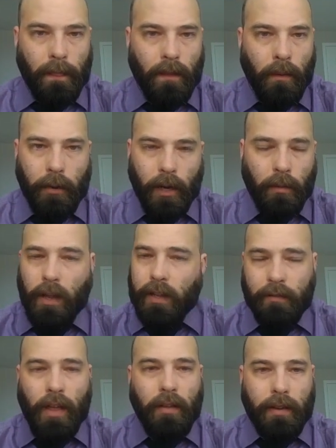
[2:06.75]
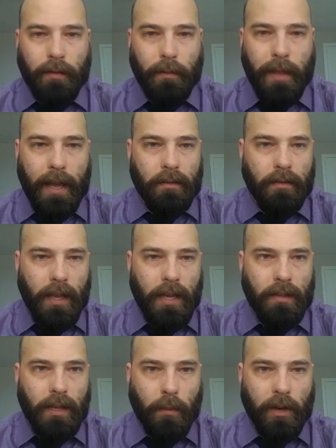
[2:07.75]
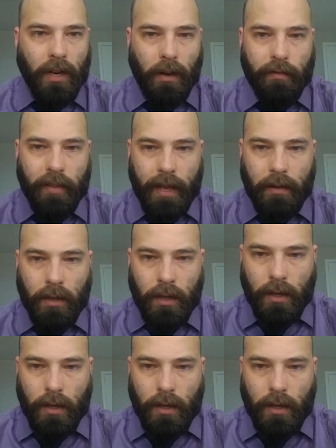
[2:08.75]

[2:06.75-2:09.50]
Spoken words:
There we go. I'll give them that. They worked hard for that.